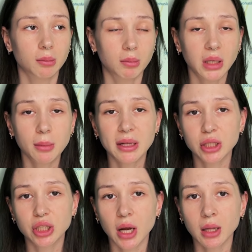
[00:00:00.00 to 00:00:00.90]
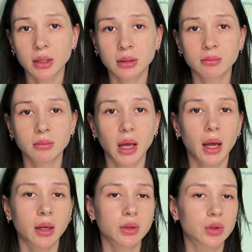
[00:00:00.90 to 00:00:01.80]
Minimal shelling
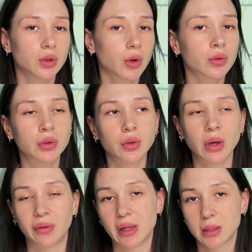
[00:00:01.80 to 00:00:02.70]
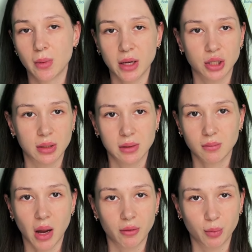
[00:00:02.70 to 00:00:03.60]
and no new offensive actions
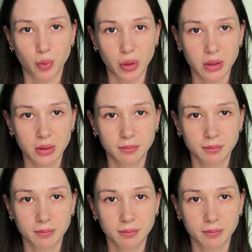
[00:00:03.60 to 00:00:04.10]
are reported.